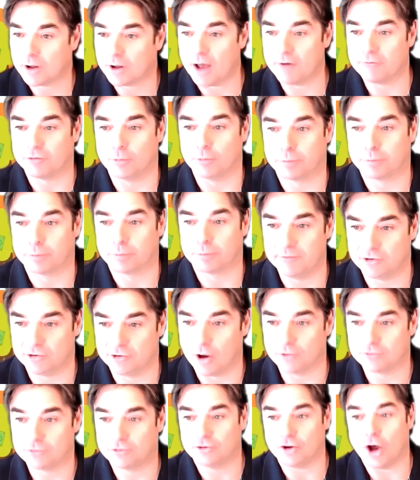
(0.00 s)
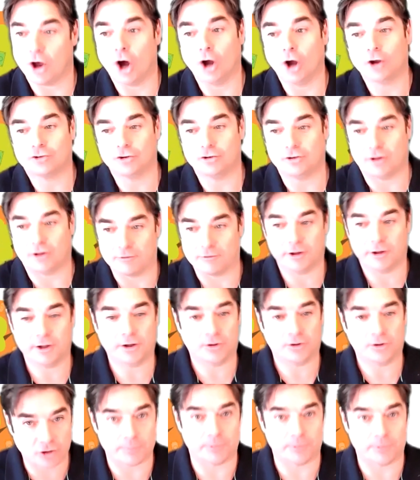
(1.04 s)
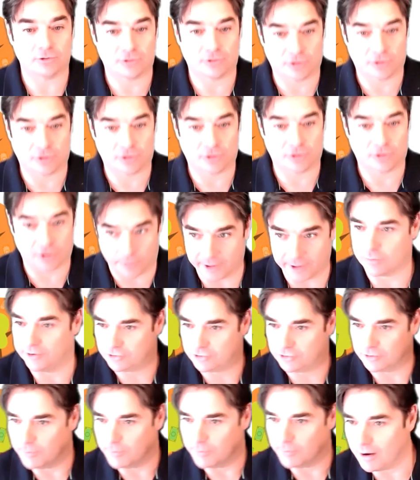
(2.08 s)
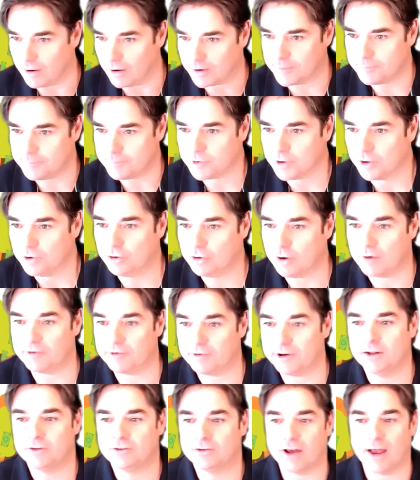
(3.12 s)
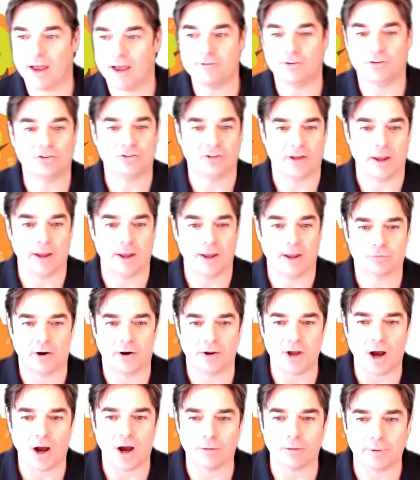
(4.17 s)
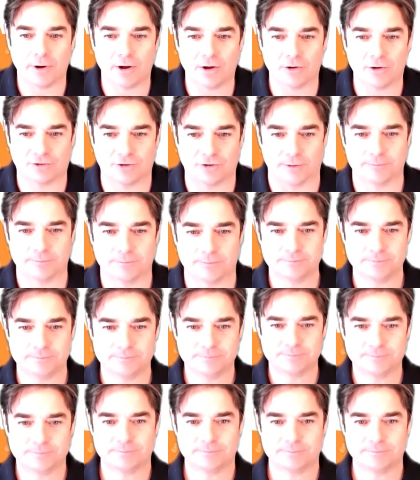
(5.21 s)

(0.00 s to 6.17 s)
So go from your previous answers, I should definitely contribute to it, question mark. Do you have any savings tips for a young person?